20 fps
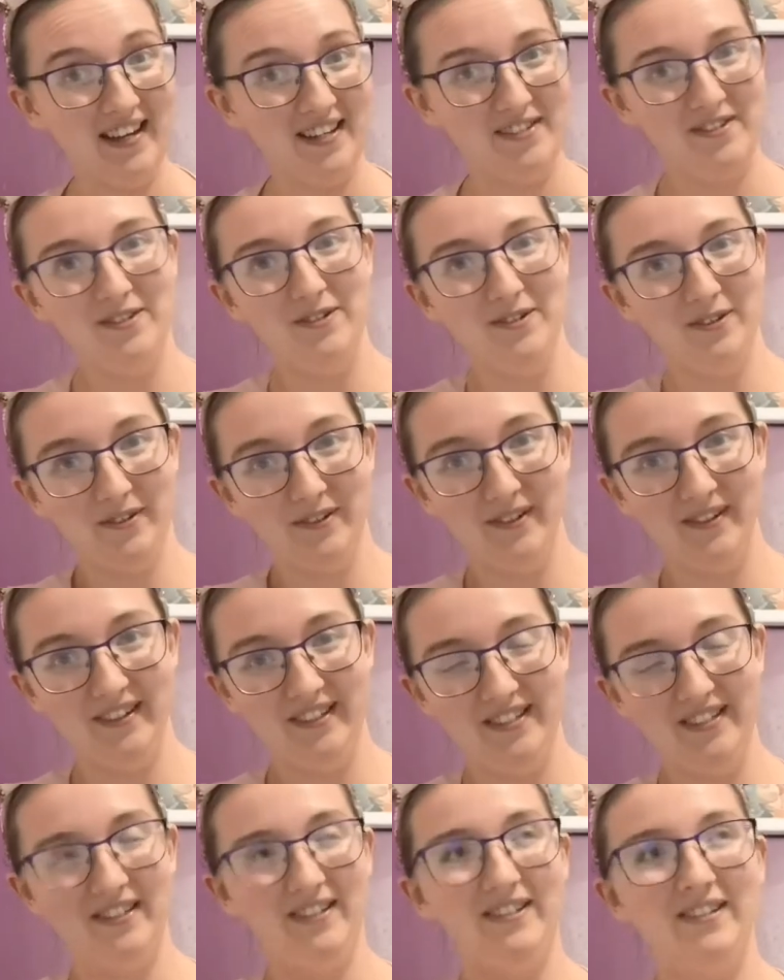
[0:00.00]
has a door,
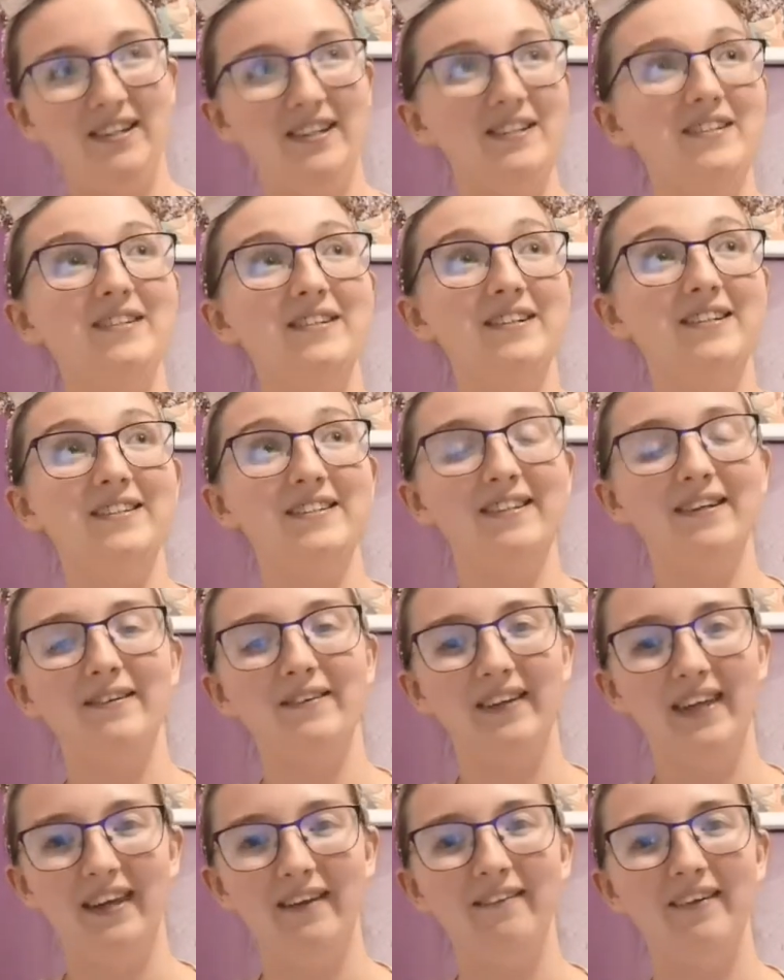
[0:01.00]
it's just
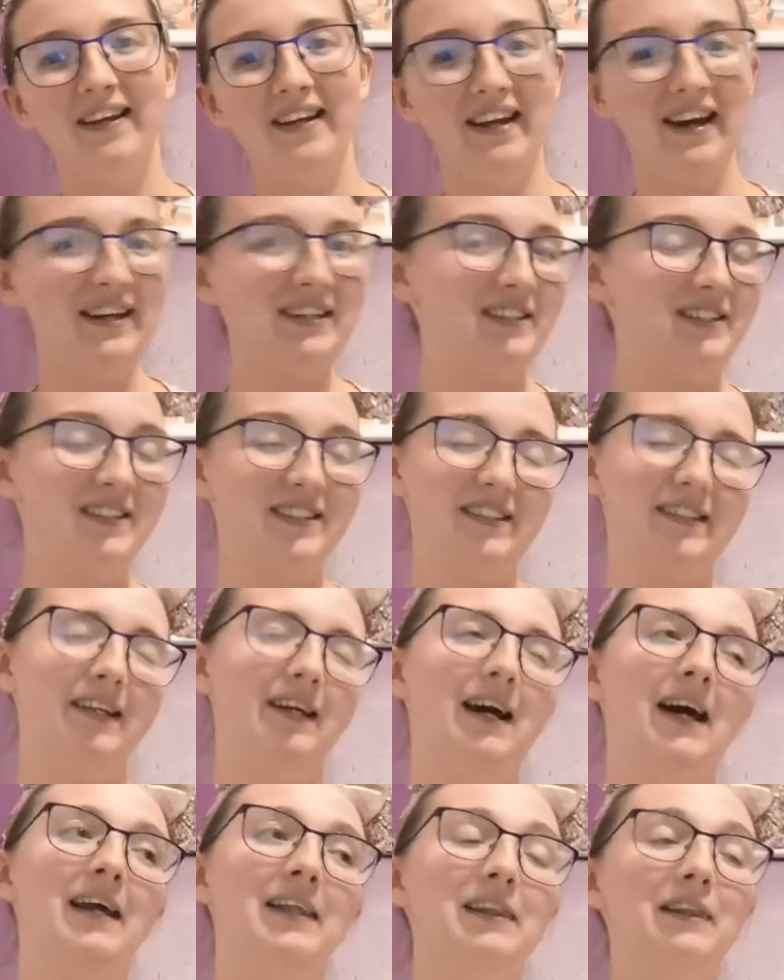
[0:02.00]
so cute, and
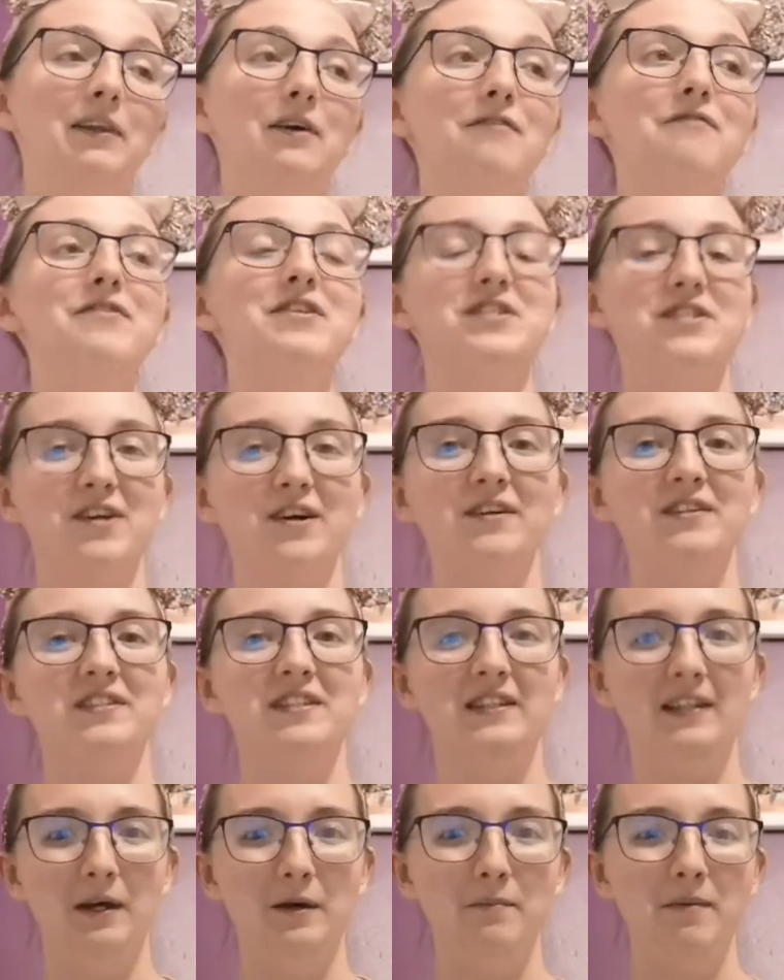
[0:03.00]
I love the
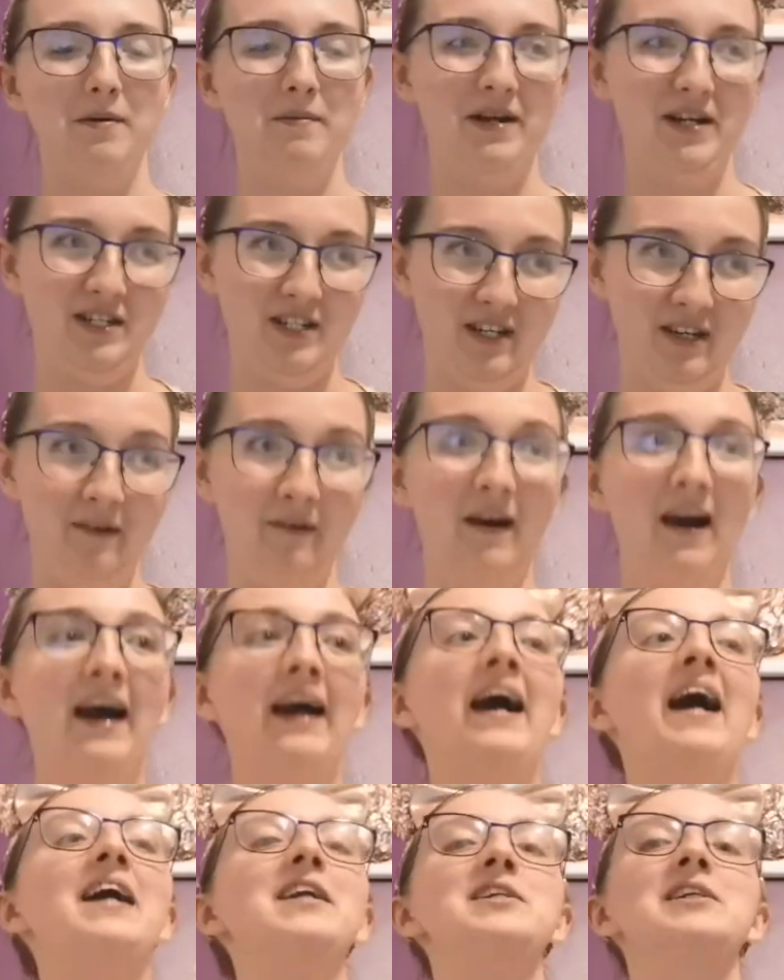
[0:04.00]
songs in Little Mermaid too. I
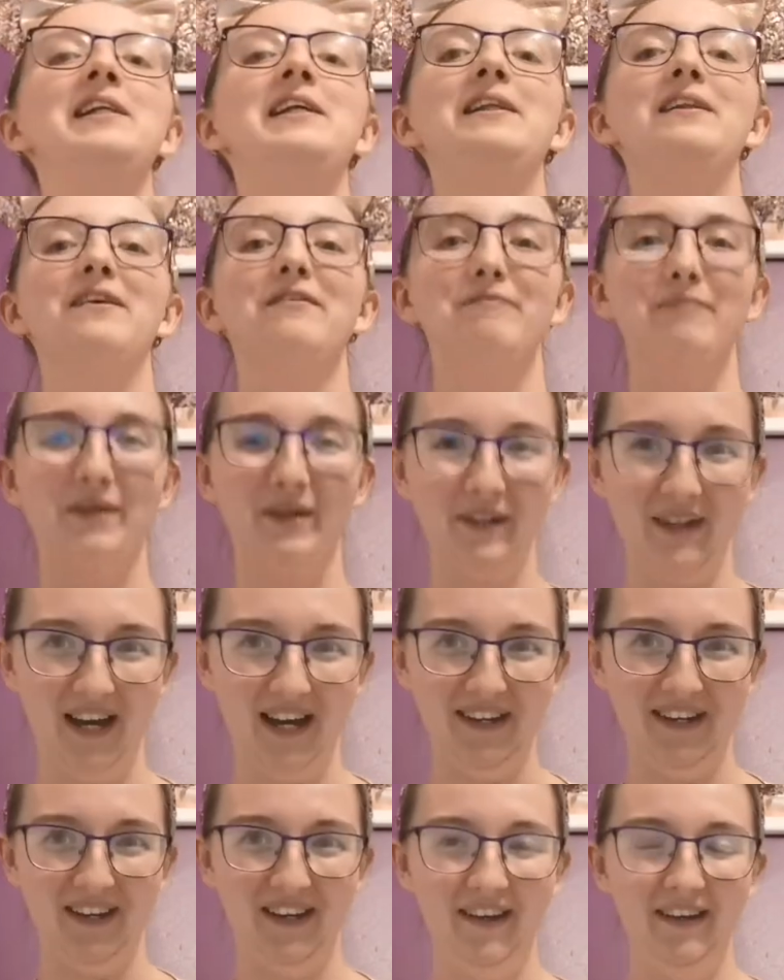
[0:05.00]
actually love
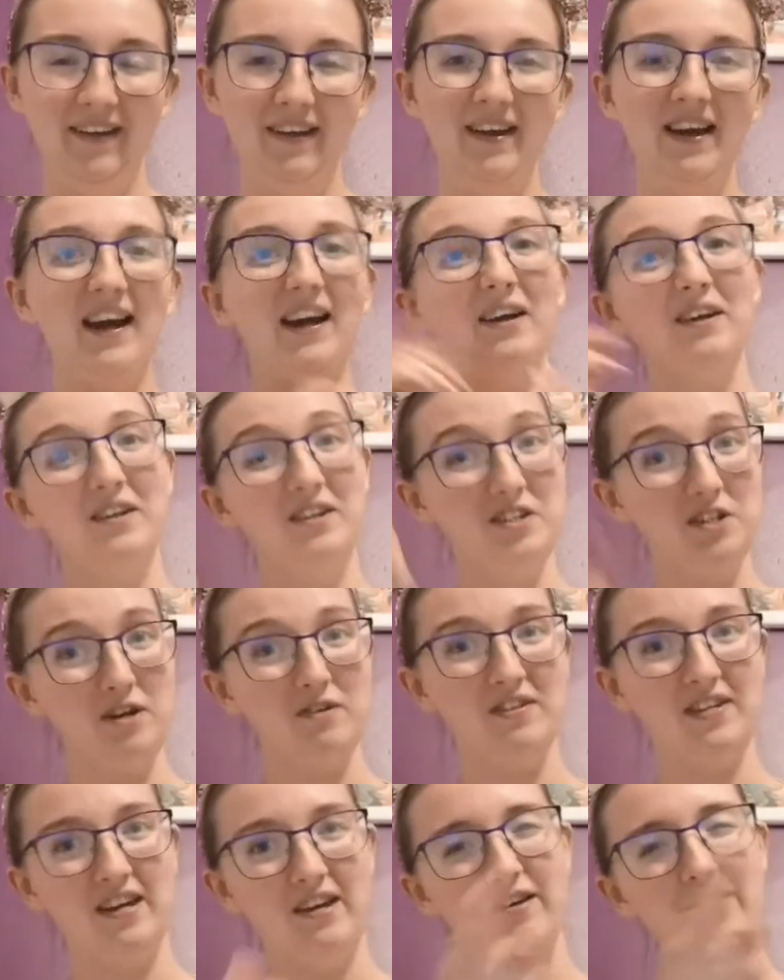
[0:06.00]
Morgana. Could have
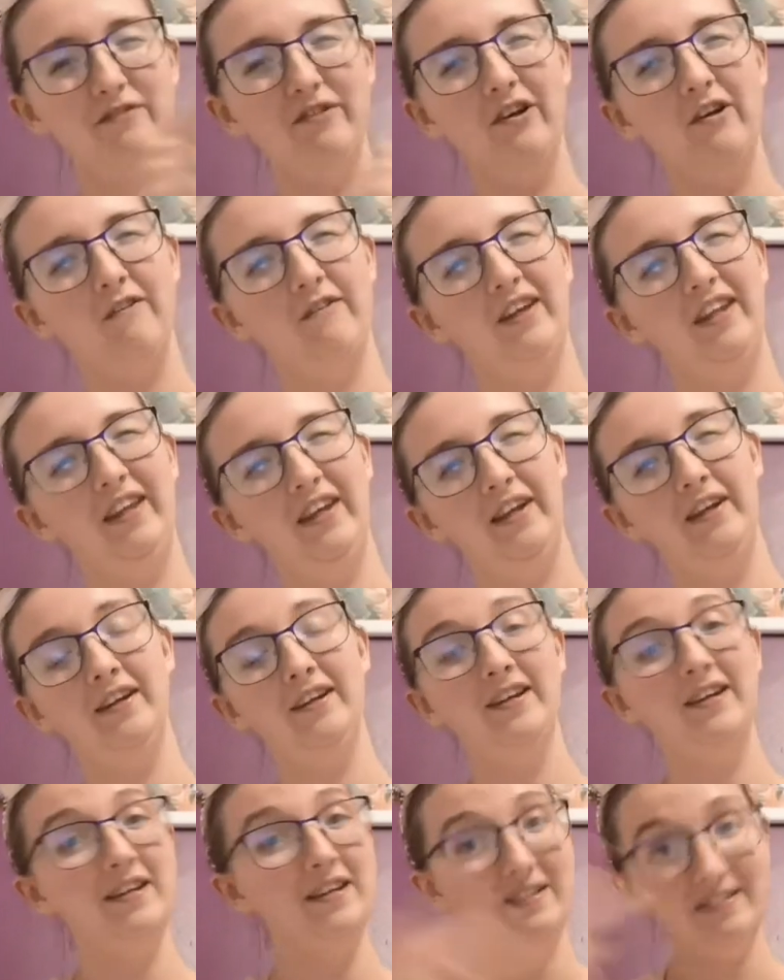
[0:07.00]
chose her for a villain.
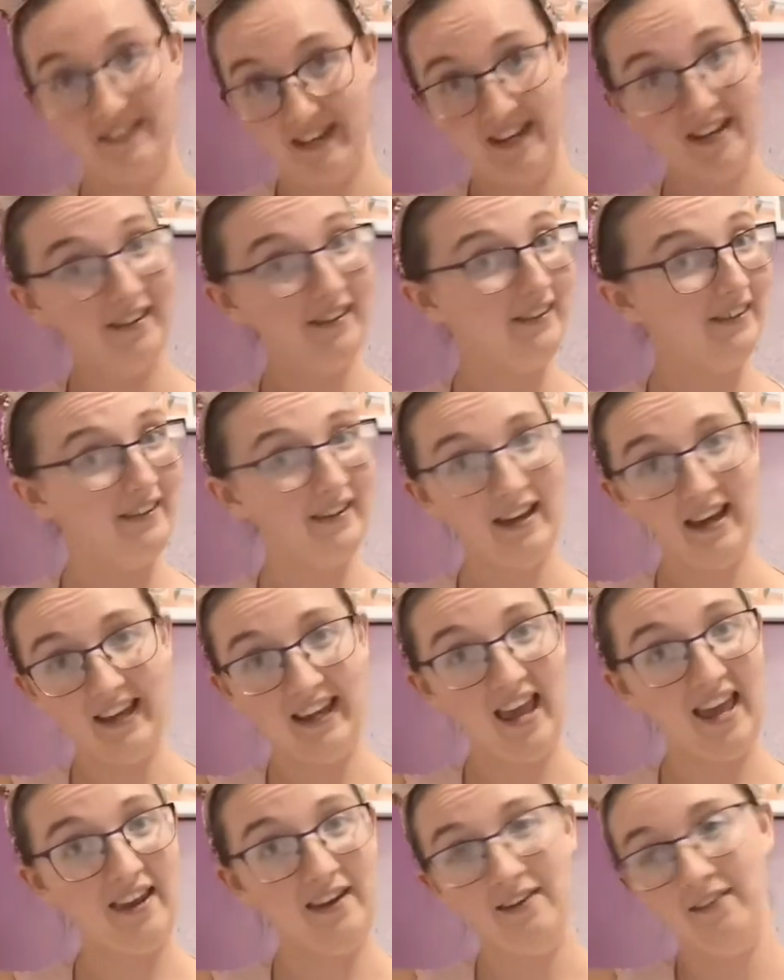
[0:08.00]
See?
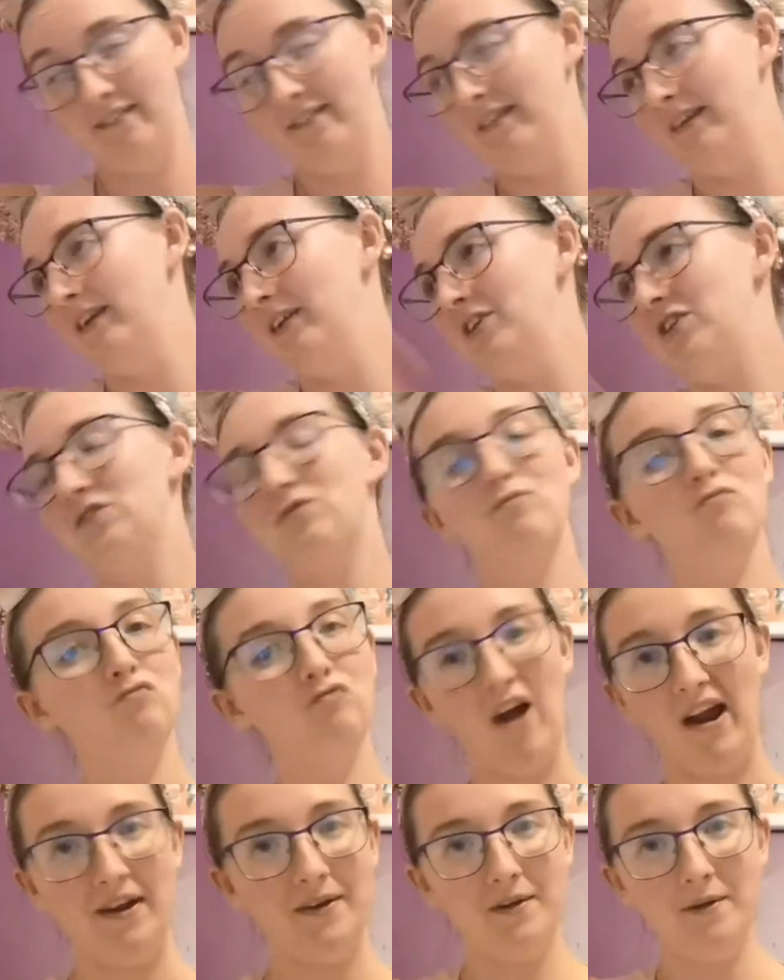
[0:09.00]
Again, just
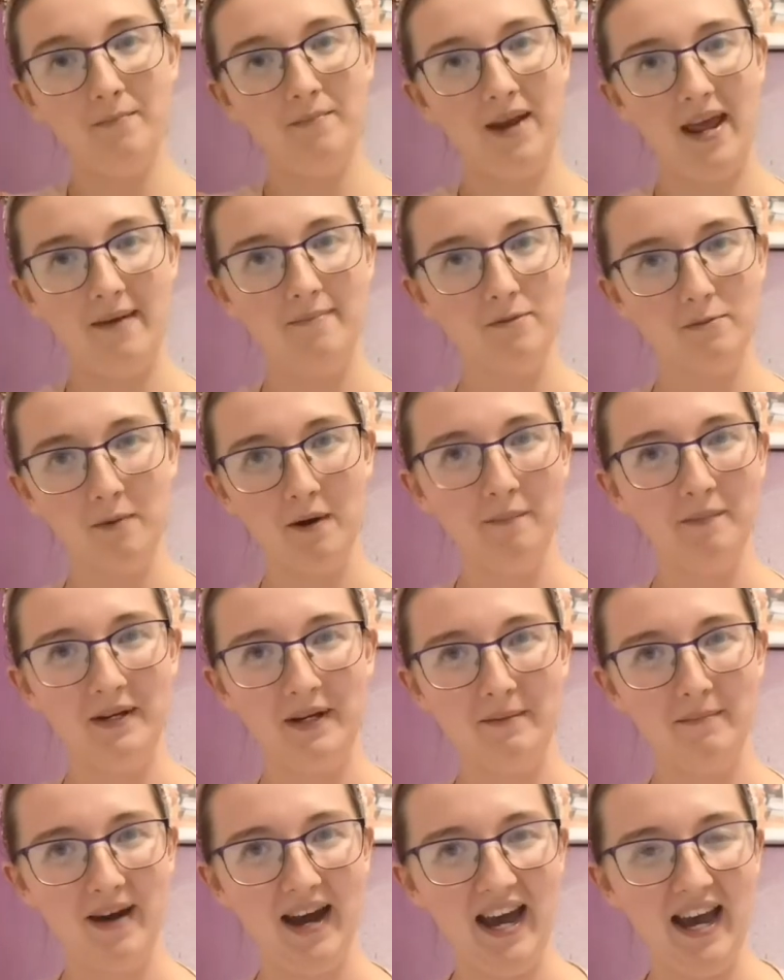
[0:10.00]
random names
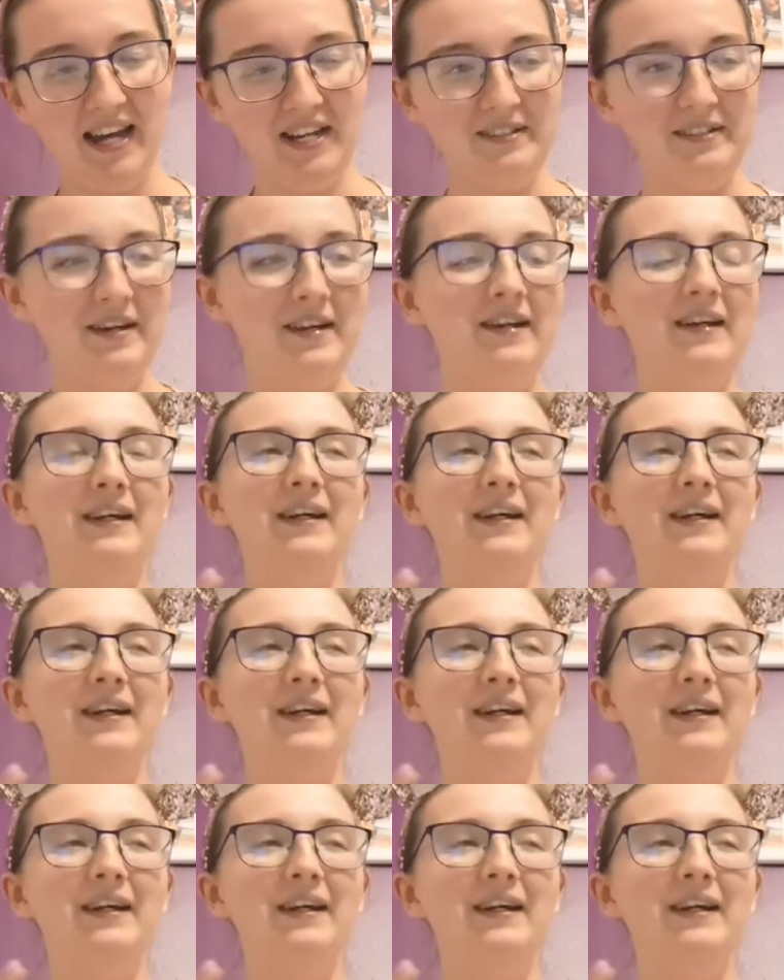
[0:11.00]
popping in my head.